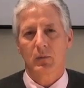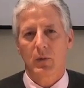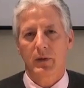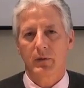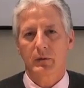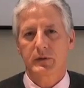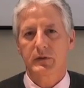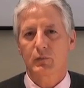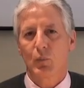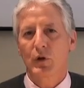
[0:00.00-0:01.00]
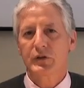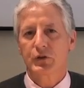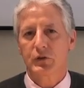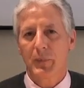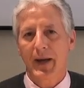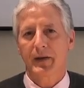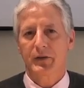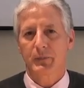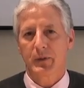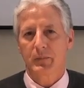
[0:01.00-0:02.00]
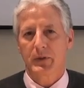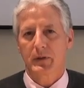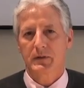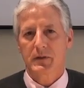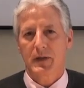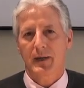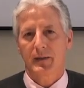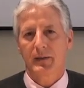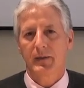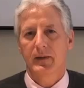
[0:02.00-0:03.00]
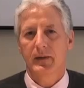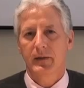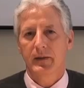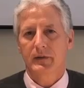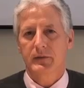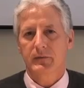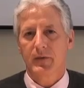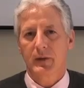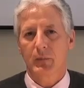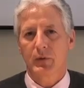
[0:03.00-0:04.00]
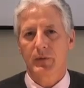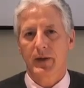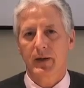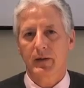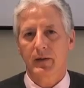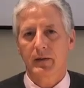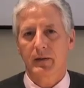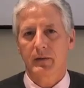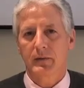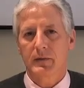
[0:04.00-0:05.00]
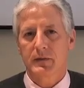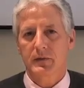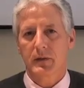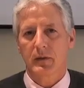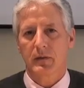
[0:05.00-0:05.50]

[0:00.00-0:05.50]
one of those is moisture management, because cotton is a fiber that is